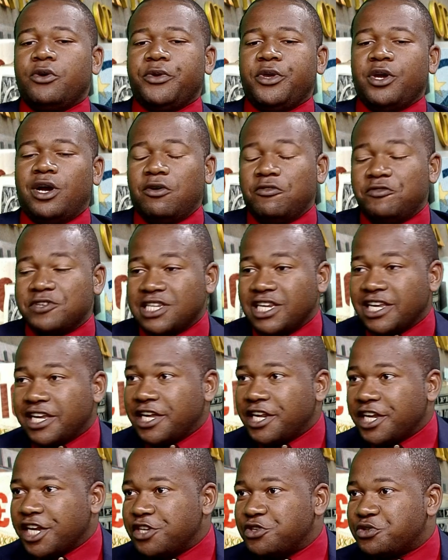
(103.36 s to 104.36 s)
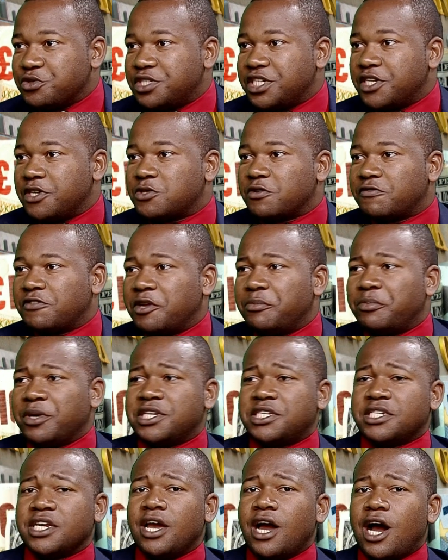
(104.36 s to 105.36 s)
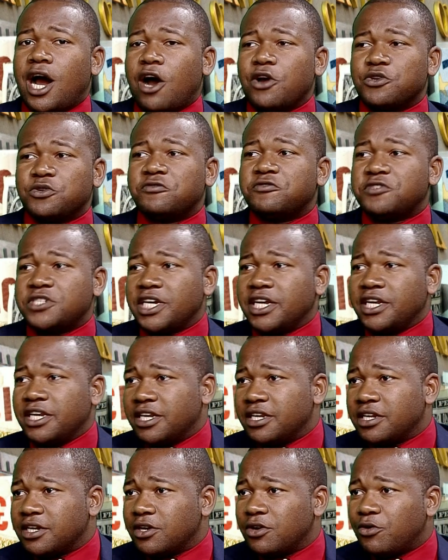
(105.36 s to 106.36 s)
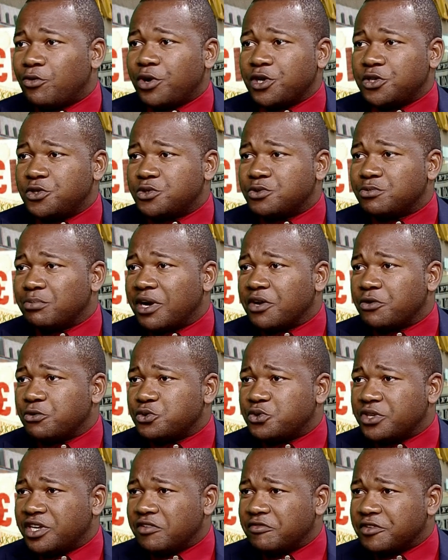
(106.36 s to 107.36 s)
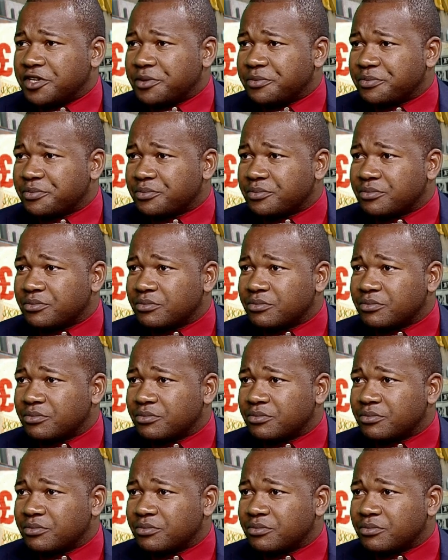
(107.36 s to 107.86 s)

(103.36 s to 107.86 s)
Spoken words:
are obviously getting into details of that, but out of 10, what mark would you give it?